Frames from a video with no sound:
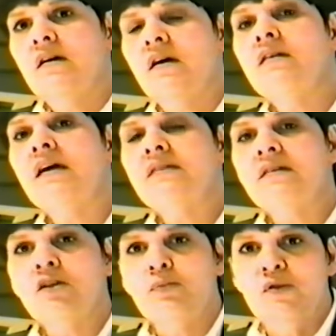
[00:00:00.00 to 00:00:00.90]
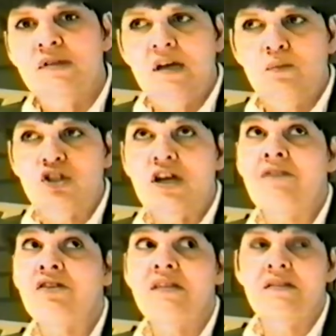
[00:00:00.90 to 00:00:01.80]
unlike the Little Museum, which
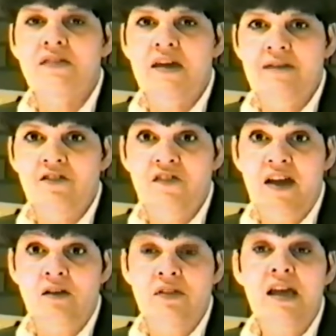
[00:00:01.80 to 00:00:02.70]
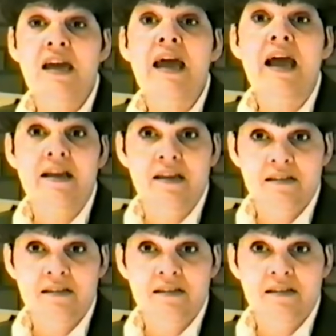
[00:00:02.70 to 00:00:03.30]
everything that they ever found they hid hanging,